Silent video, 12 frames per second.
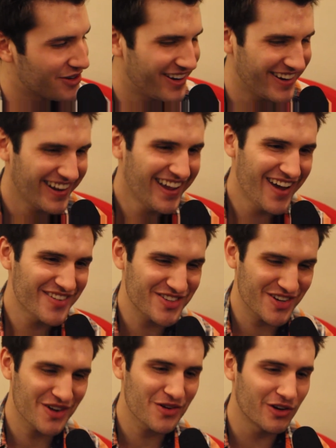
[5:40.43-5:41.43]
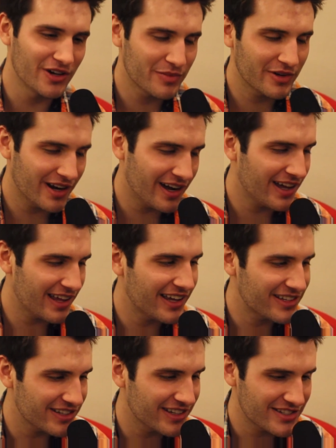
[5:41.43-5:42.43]
But sure, I will. But I,
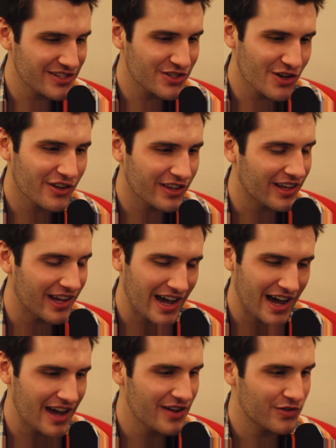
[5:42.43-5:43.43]
it's it's a song that I,